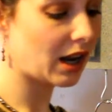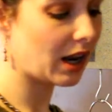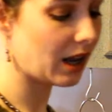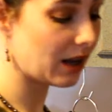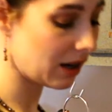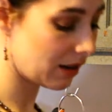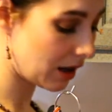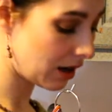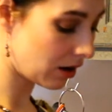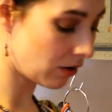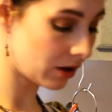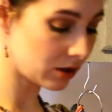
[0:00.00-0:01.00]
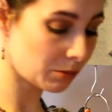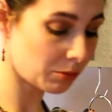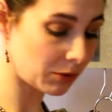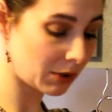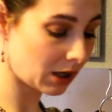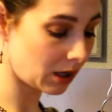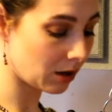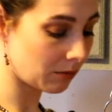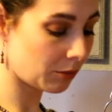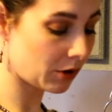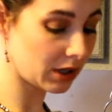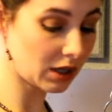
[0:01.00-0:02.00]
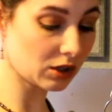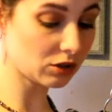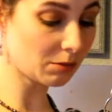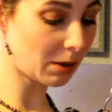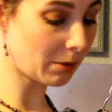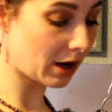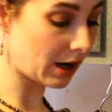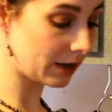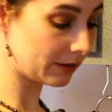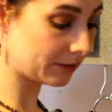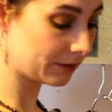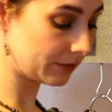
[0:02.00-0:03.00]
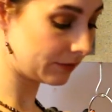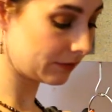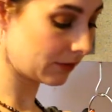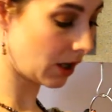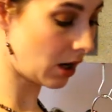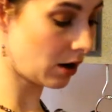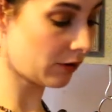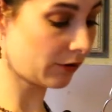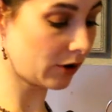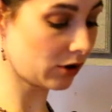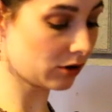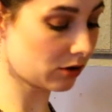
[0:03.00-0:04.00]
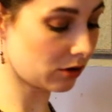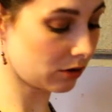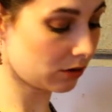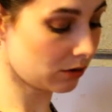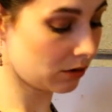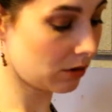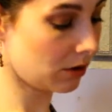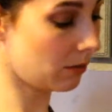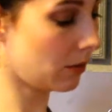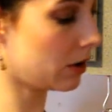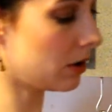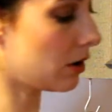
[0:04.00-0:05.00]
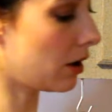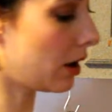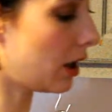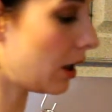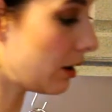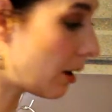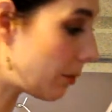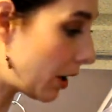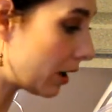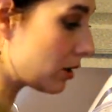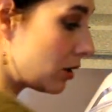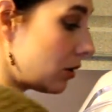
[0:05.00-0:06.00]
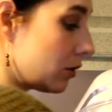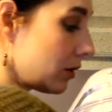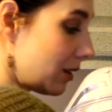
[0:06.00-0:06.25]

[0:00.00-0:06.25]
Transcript: And they are going to be put into my pot. Carrot first. I'm going to start heating that pot too.